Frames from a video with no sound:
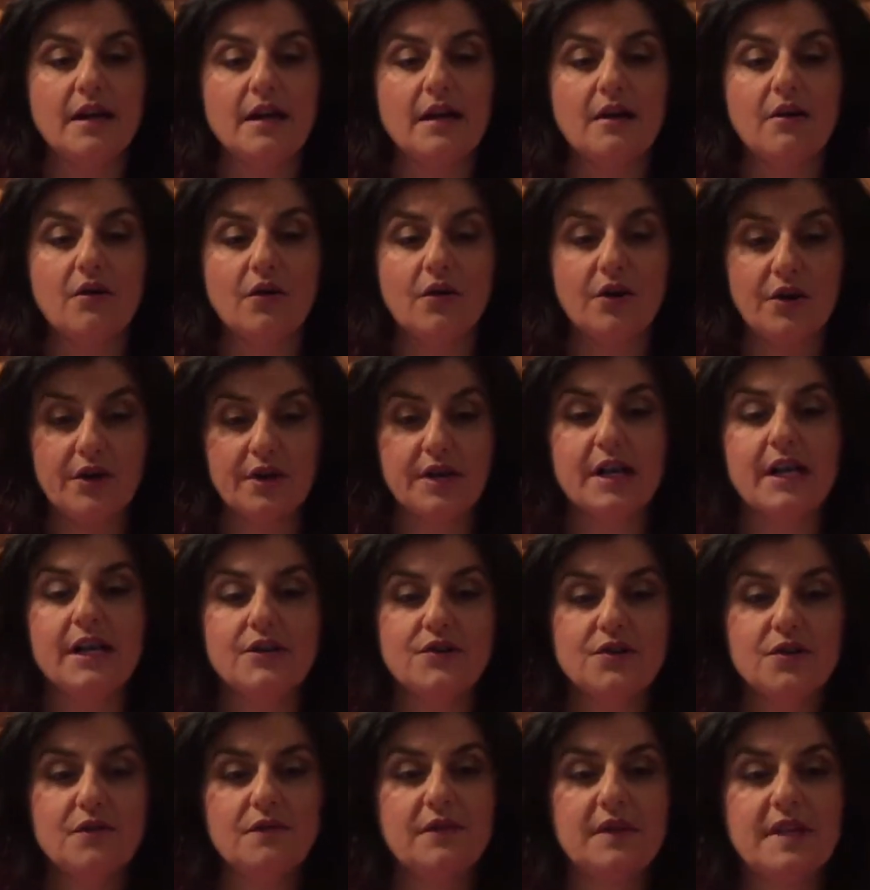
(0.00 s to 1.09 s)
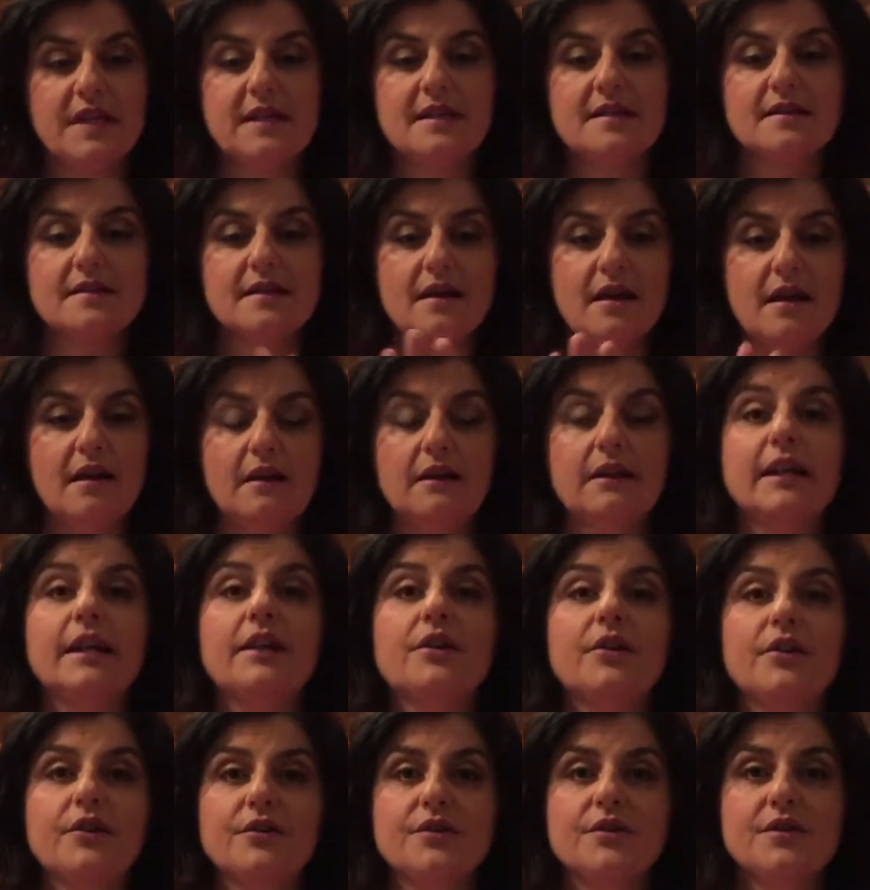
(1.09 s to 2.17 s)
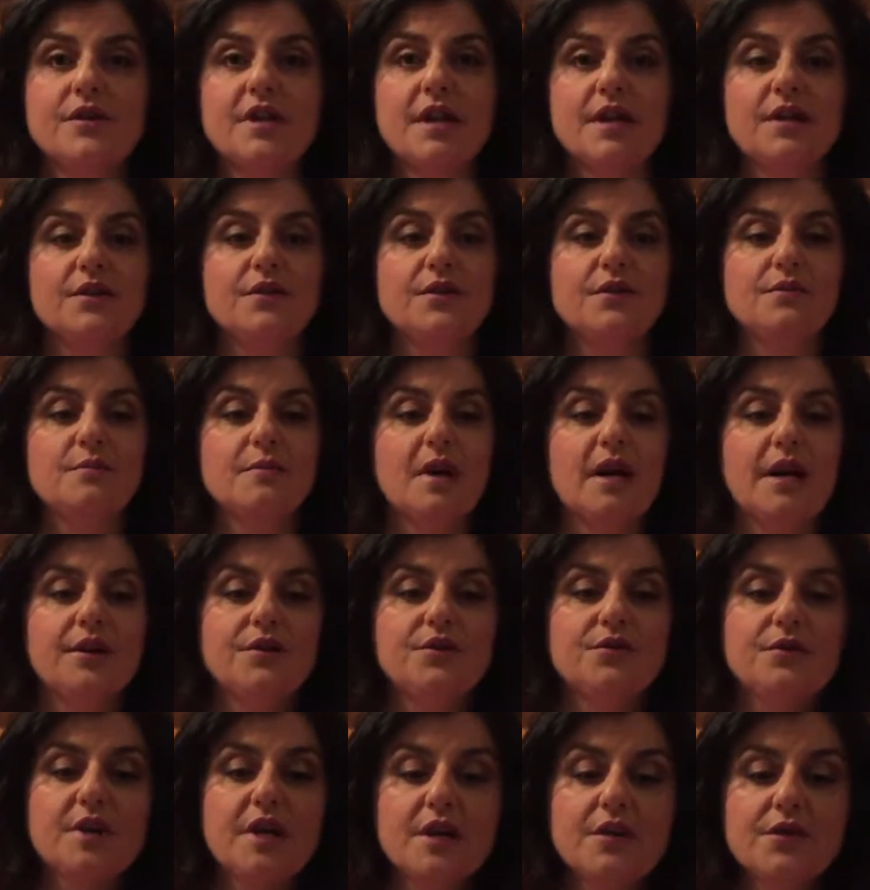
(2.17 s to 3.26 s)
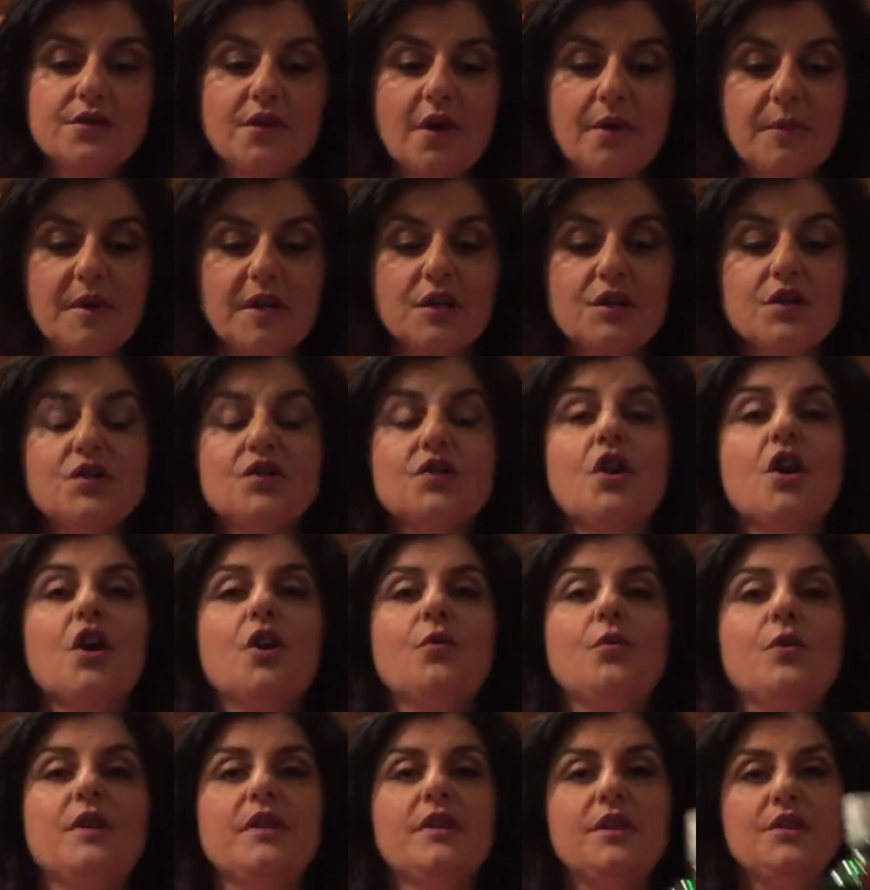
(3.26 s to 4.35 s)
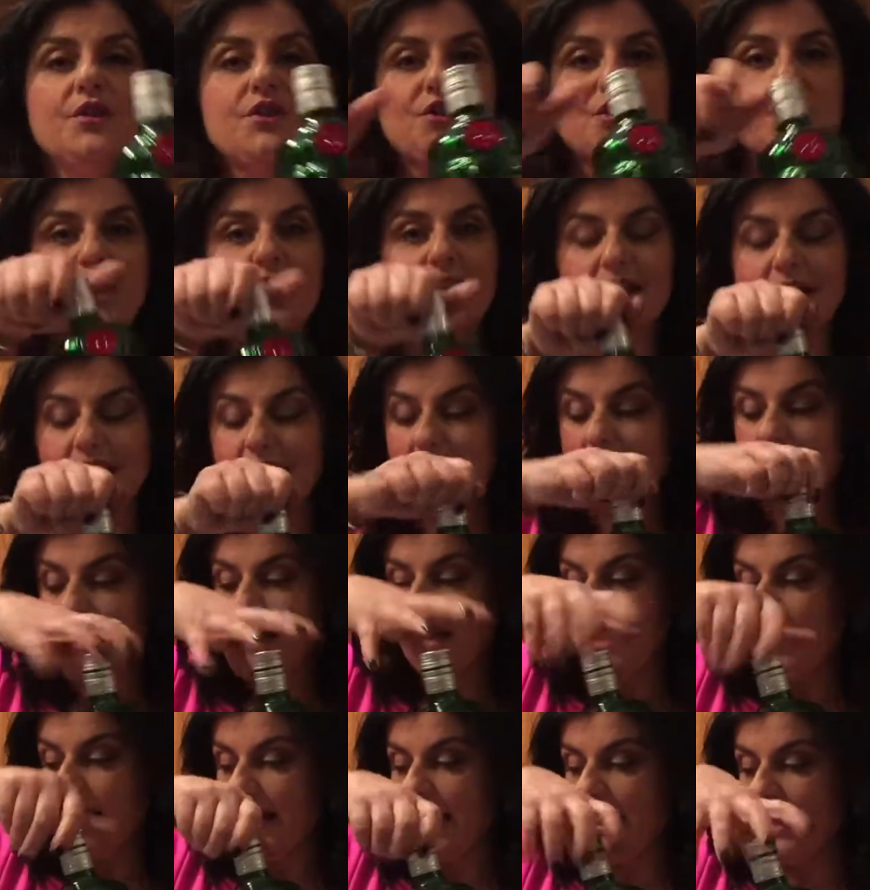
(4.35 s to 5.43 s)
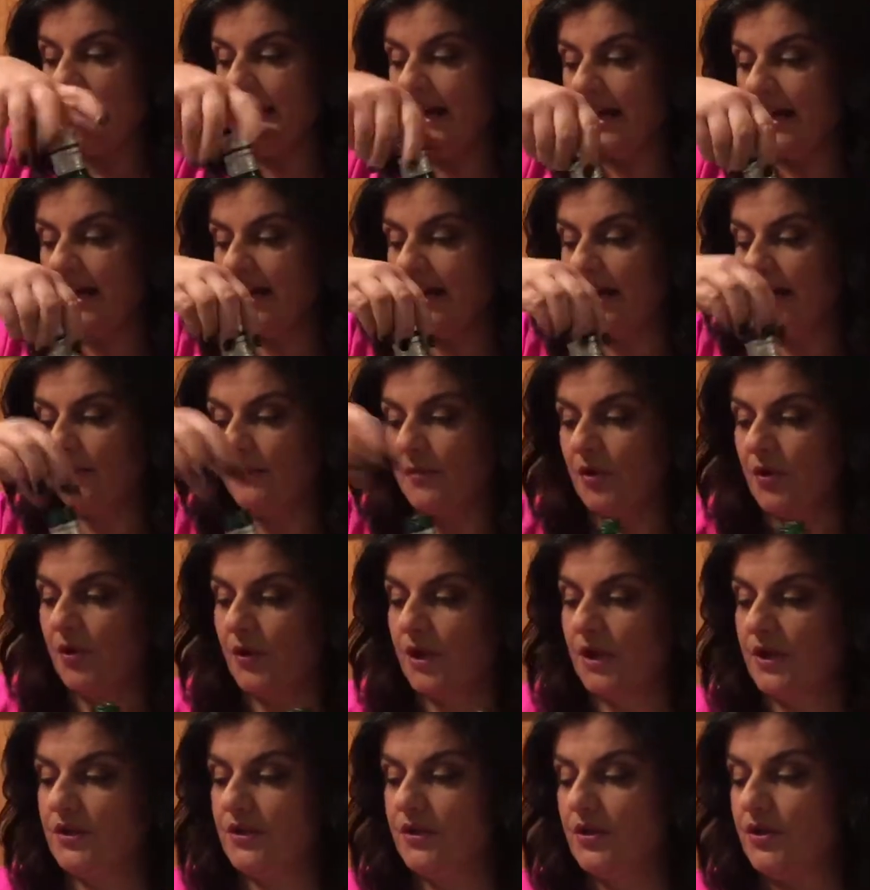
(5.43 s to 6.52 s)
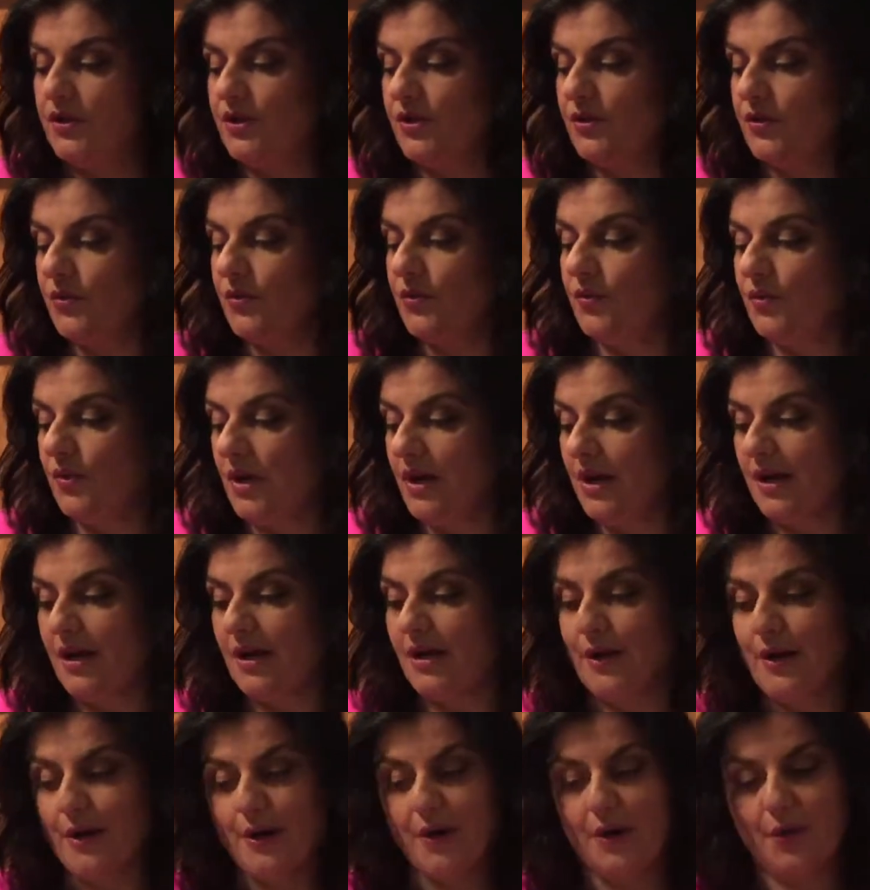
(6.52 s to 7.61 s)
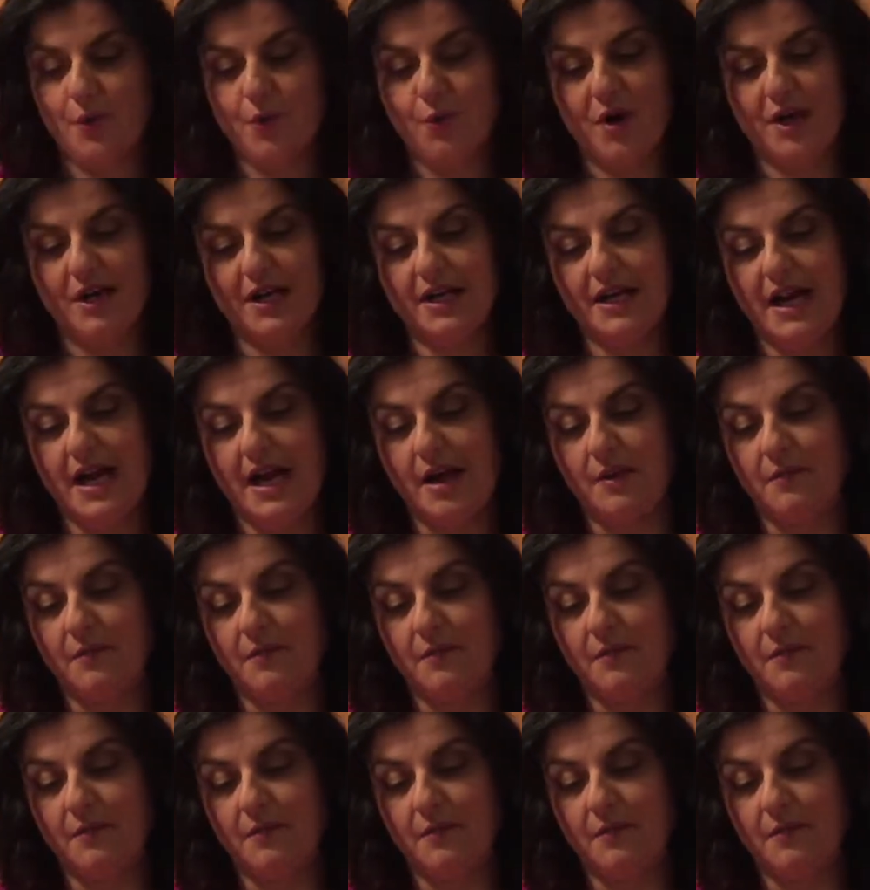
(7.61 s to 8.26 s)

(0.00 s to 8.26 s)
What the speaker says: or each of these liquors into my drink. So I'm going to start with the gin, and I'm going to do 1.5.